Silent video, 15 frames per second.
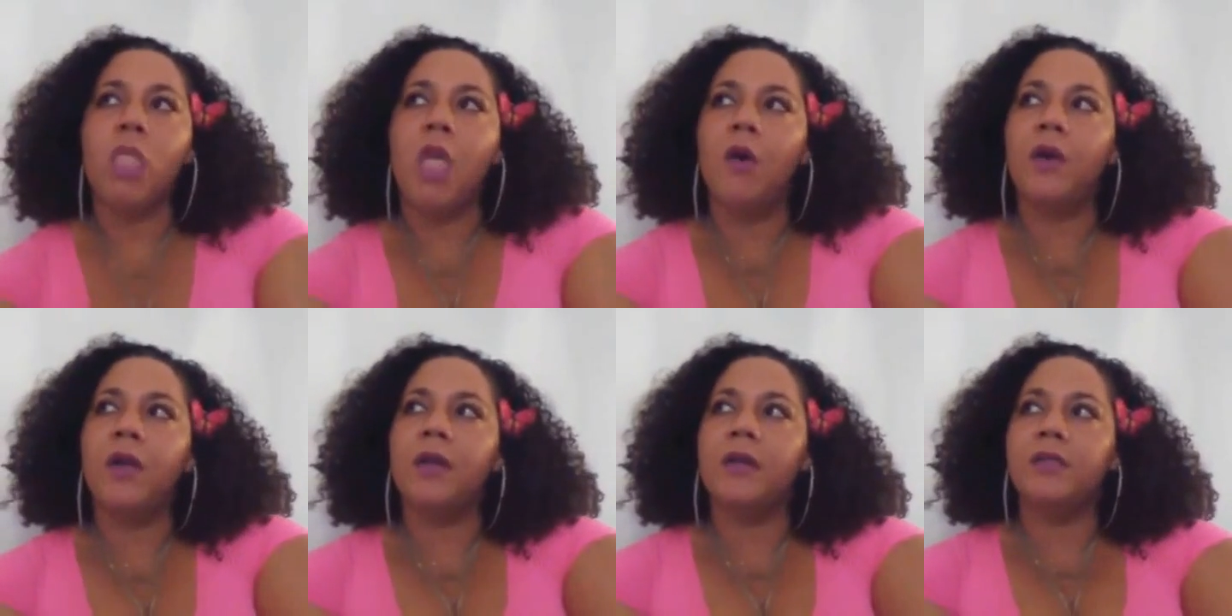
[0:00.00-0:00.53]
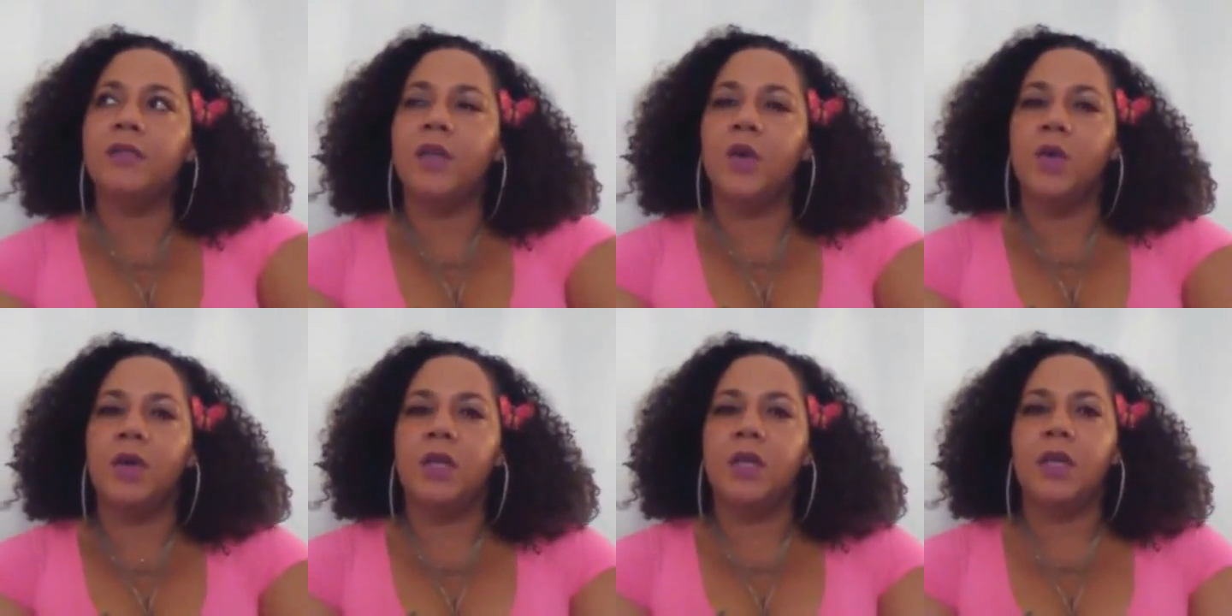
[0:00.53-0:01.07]
Okay,
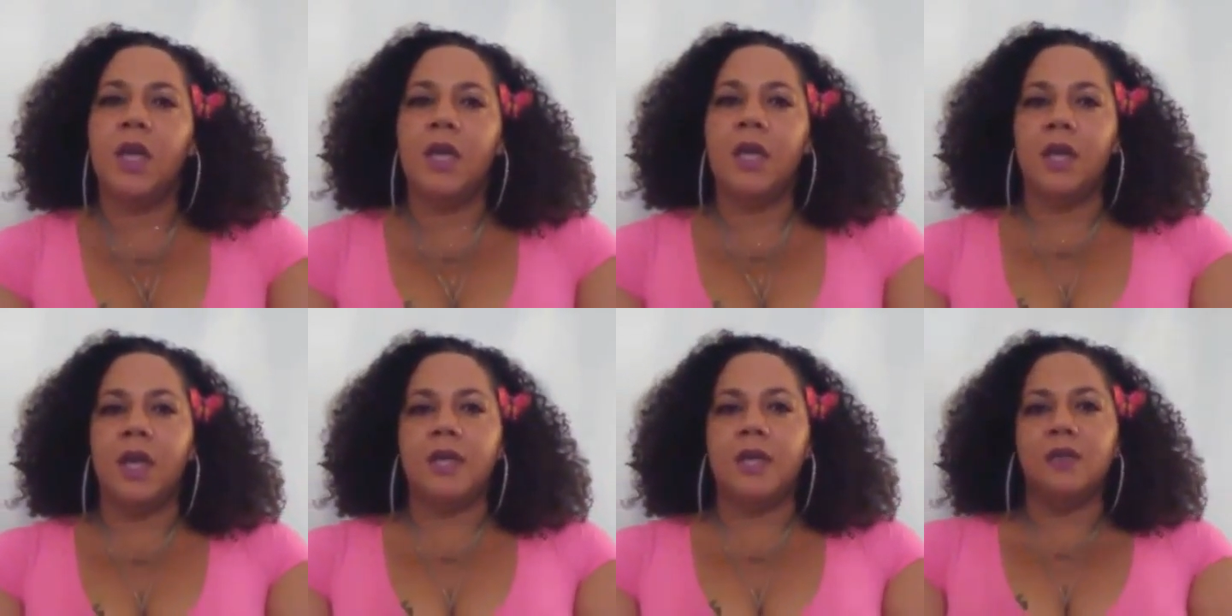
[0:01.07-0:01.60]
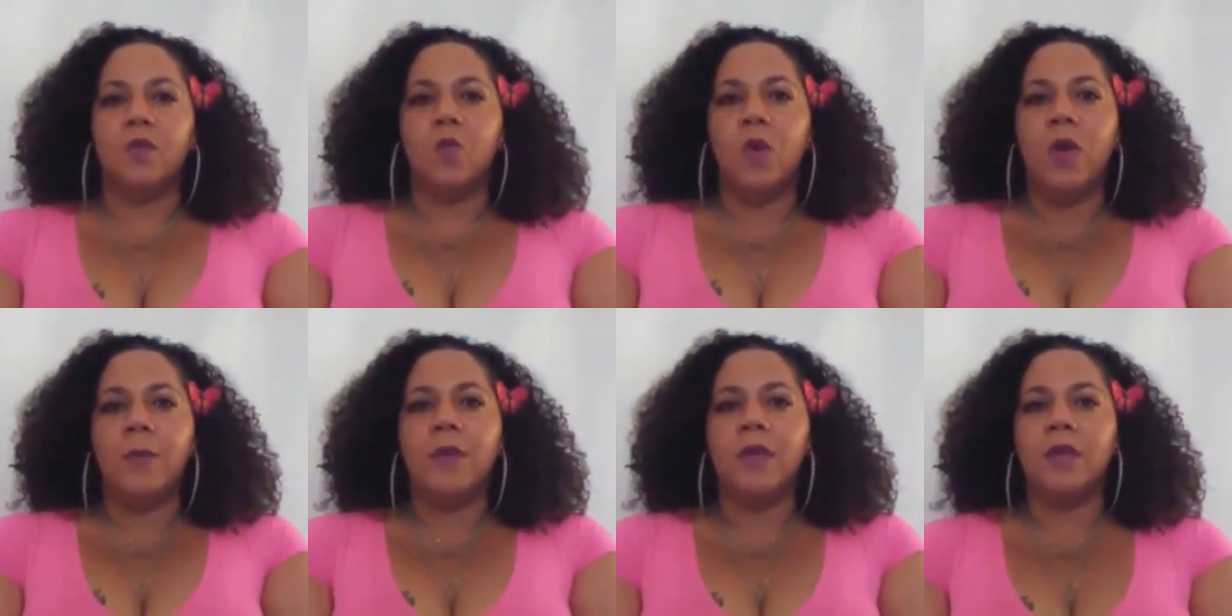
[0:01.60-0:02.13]
so as a
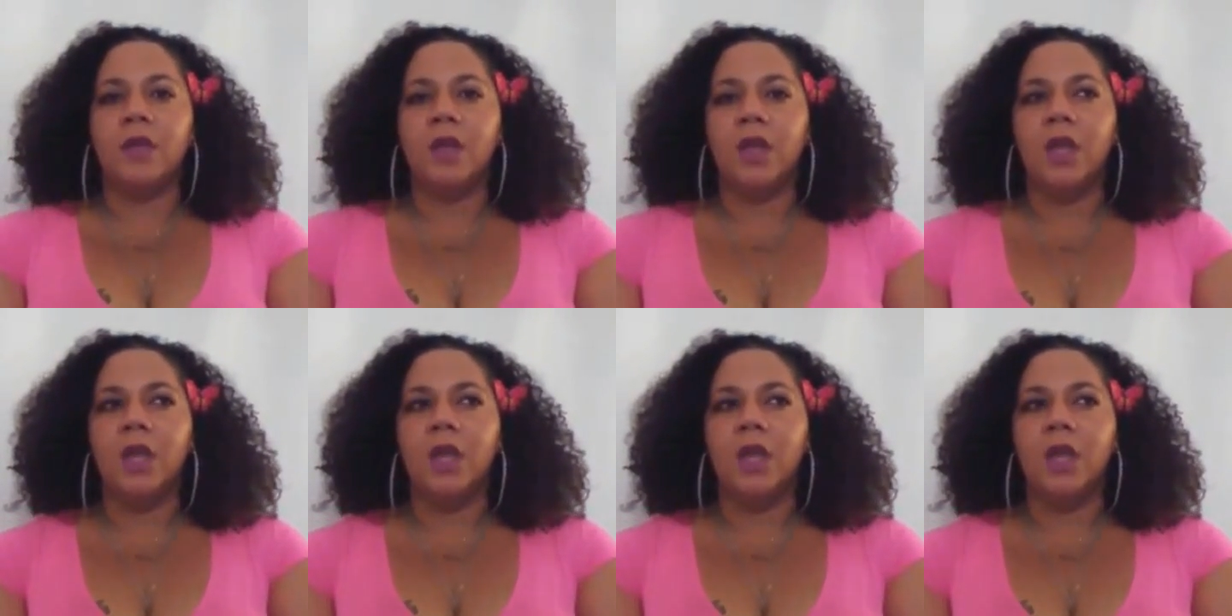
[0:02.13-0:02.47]
woman,